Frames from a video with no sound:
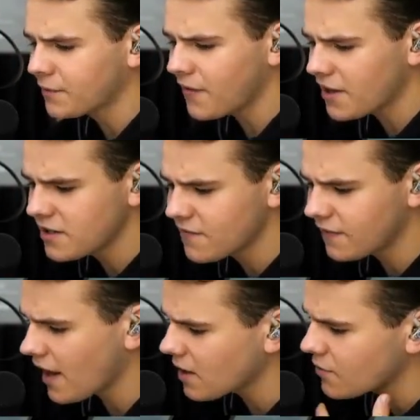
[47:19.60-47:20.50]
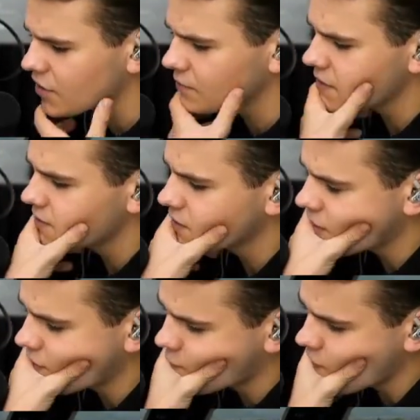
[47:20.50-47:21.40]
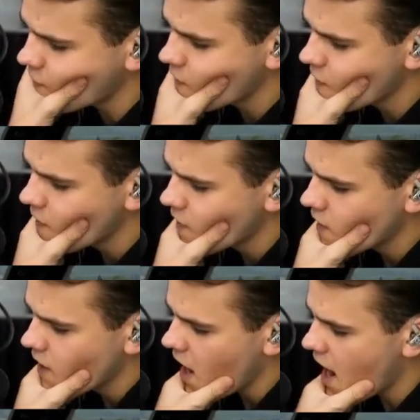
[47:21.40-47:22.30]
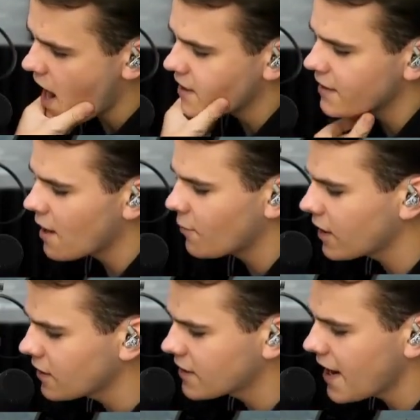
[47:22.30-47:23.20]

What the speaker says: back to Professionally Flying with Swiss Air 1. And we